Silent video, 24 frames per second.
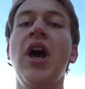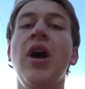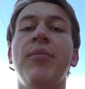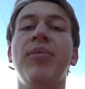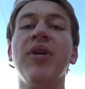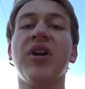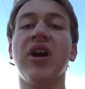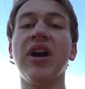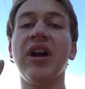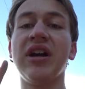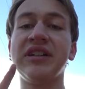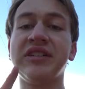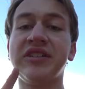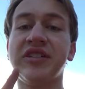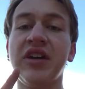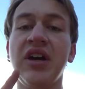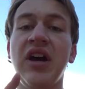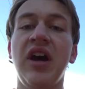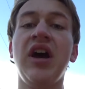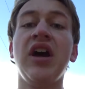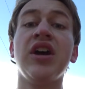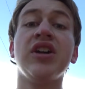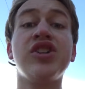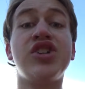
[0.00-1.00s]
because
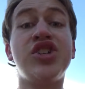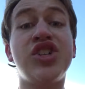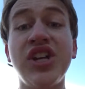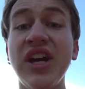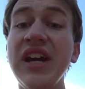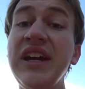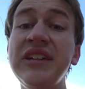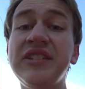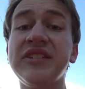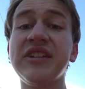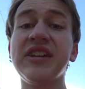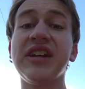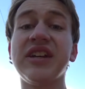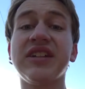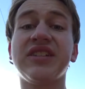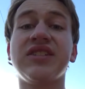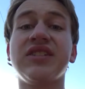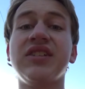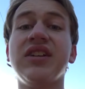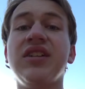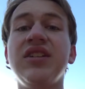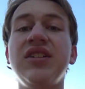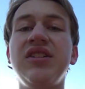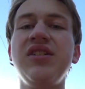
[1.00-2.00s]

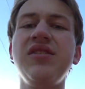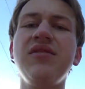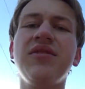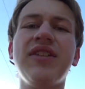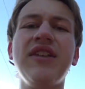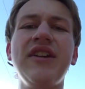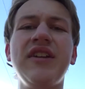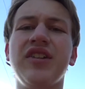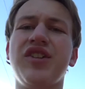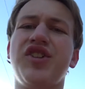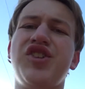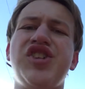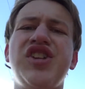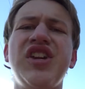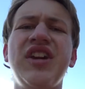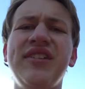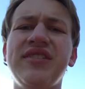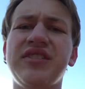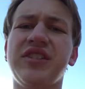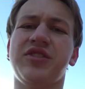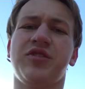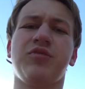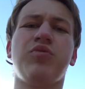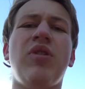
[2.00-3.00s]
Jesus, do you think
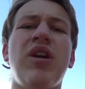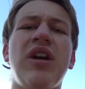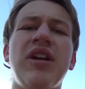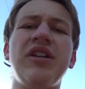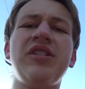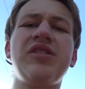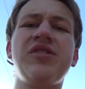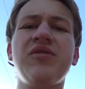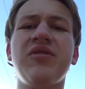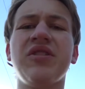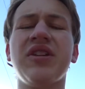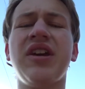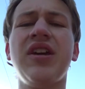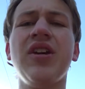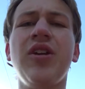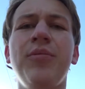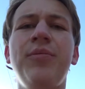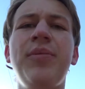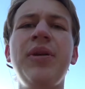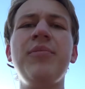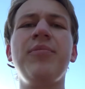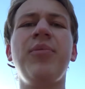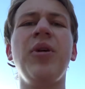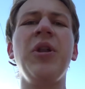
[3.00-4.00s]
Jesus wanted you to kill
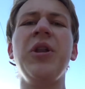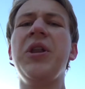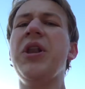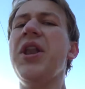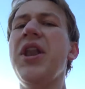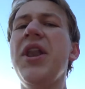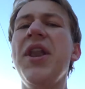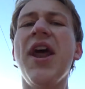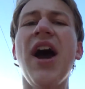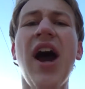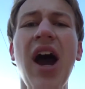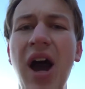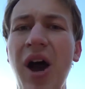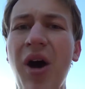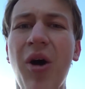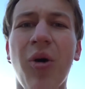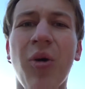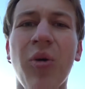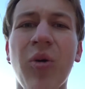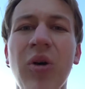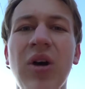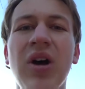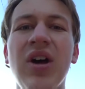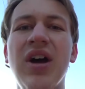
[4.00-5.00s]
people?
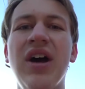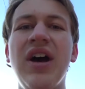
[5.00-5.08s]
No!